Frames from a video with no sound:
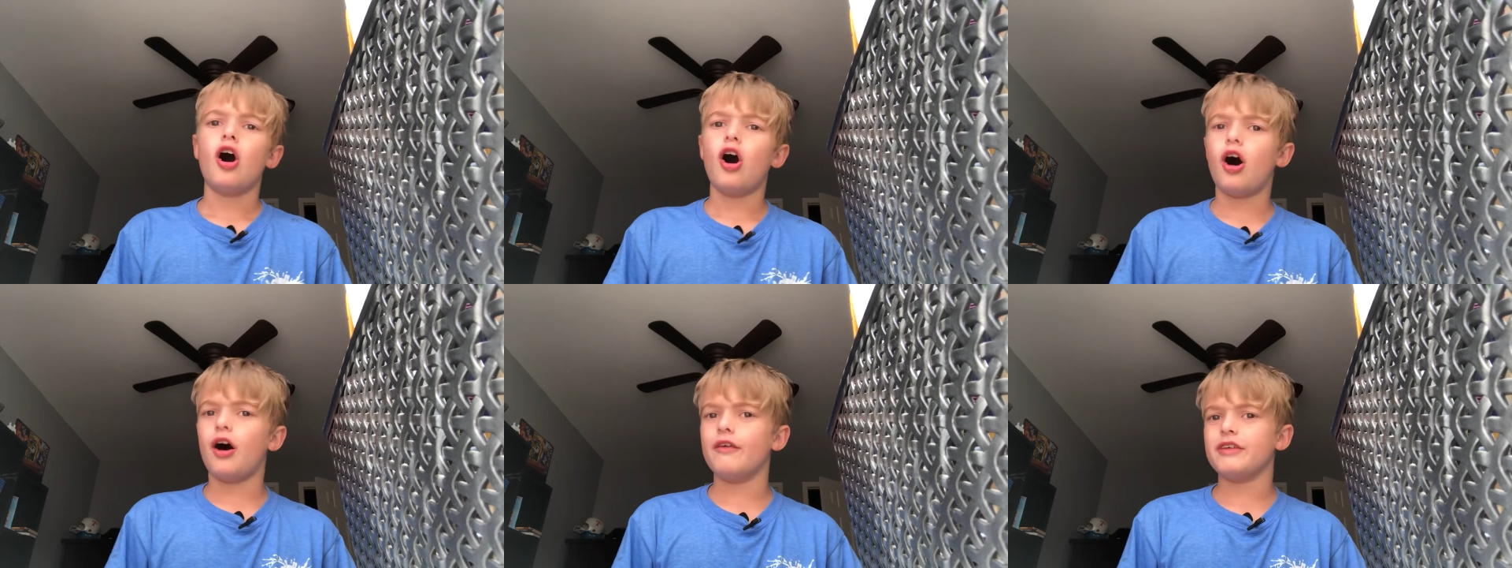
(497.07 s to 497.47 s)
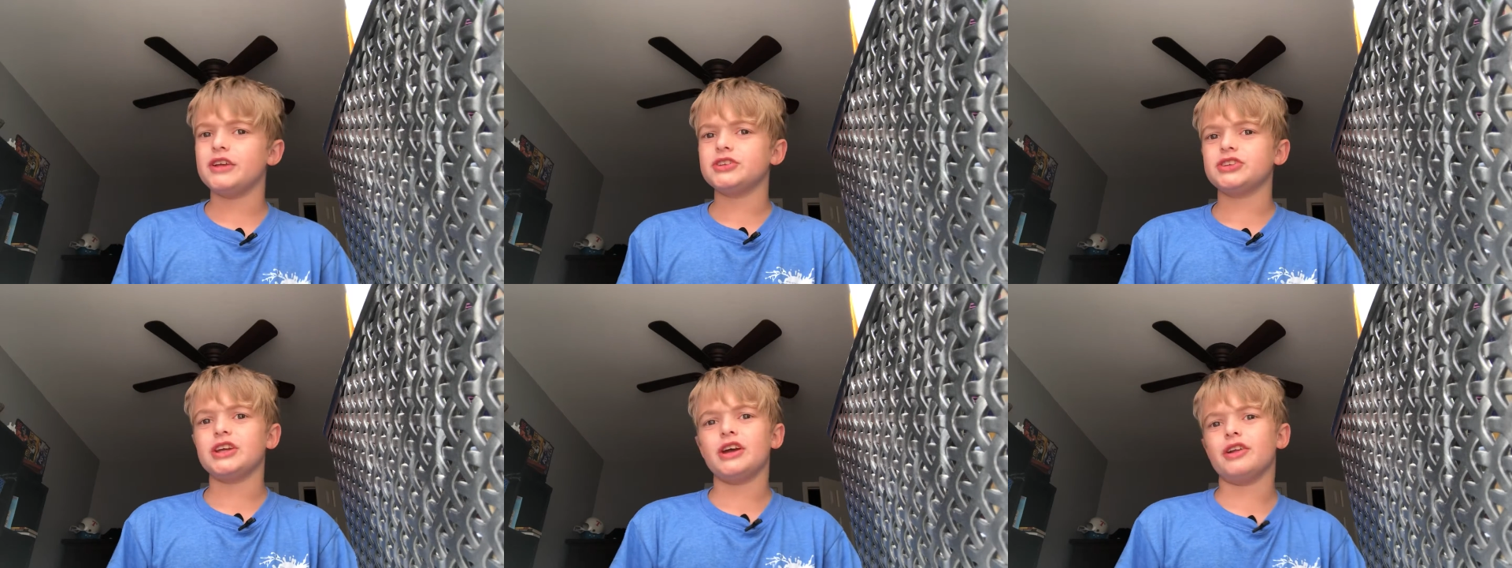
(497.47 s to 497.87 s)

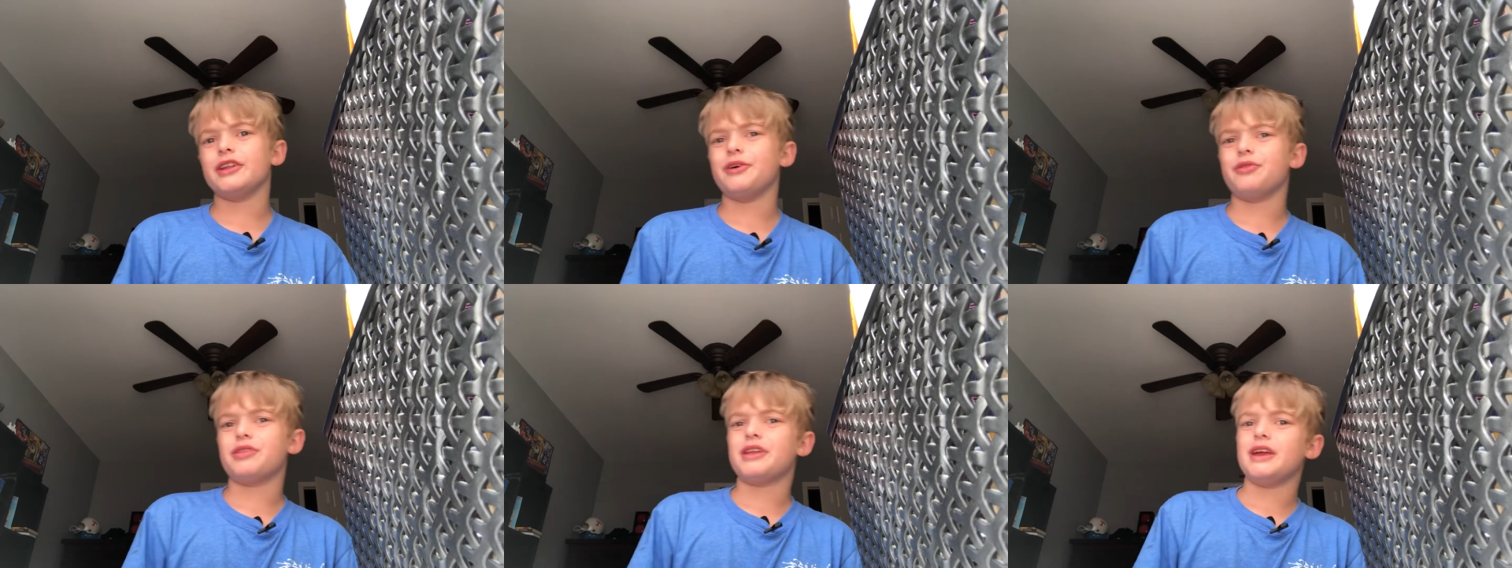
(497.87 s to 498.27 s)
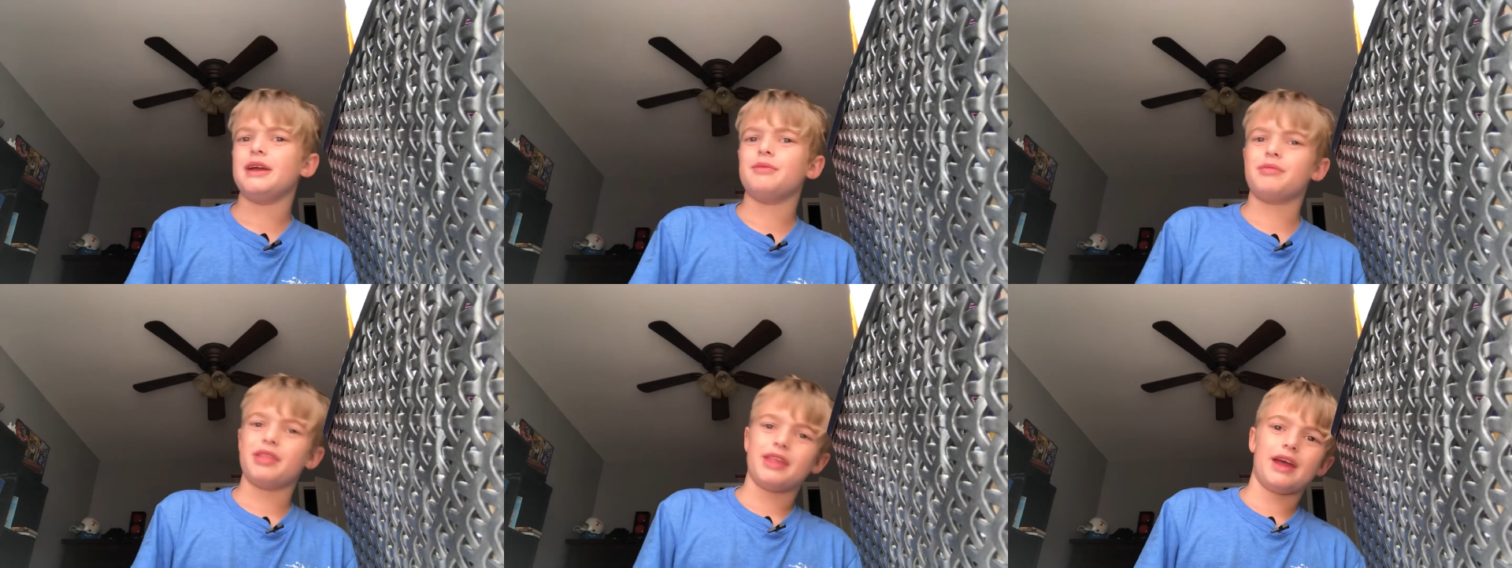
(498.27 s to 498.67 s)
obviously on those
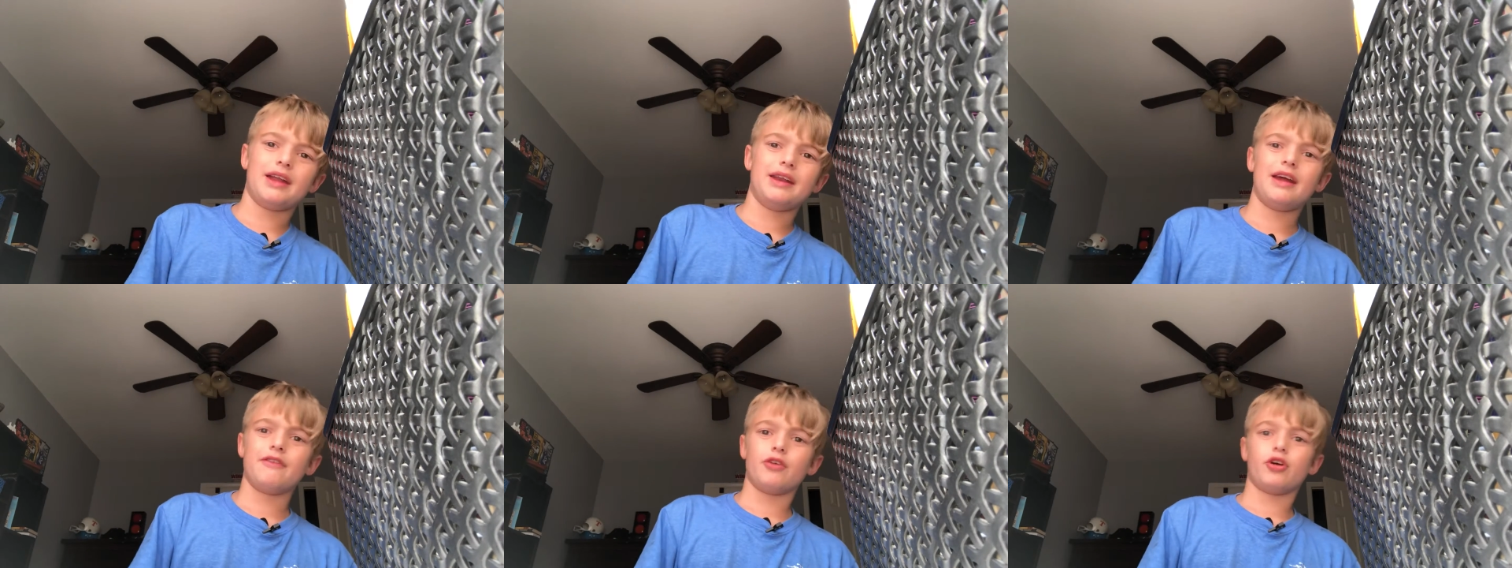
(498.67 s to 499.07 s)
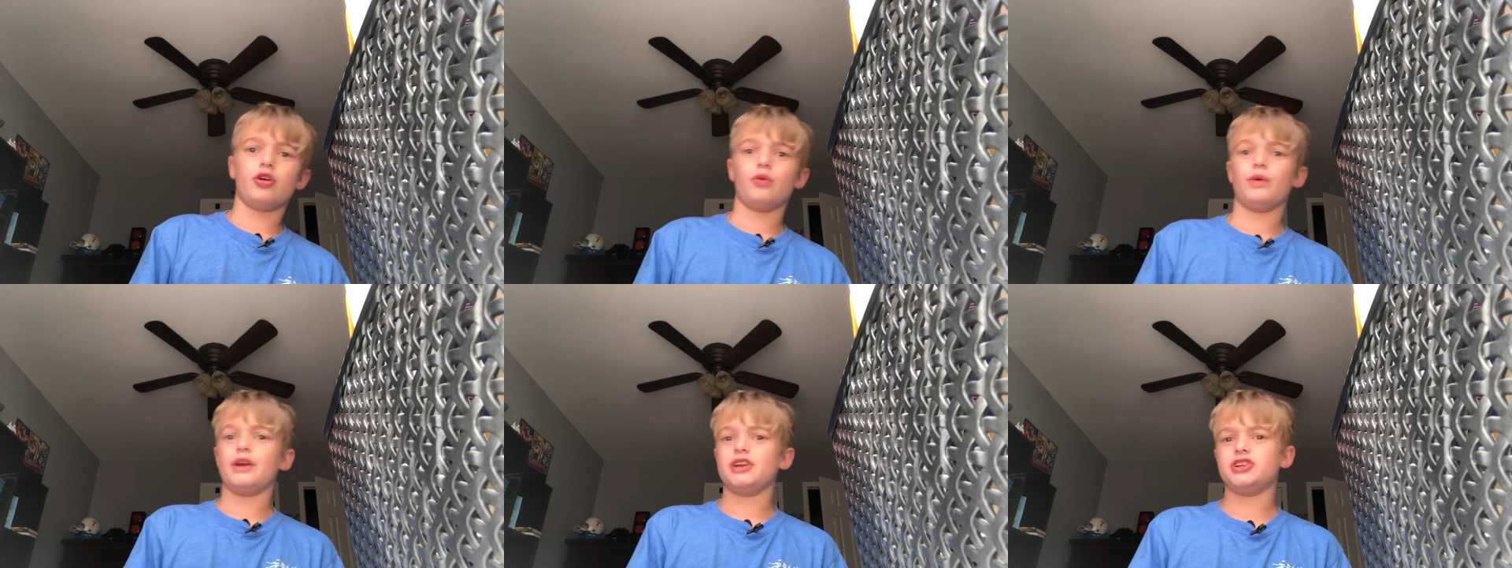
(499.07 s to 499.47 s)
teams that never could win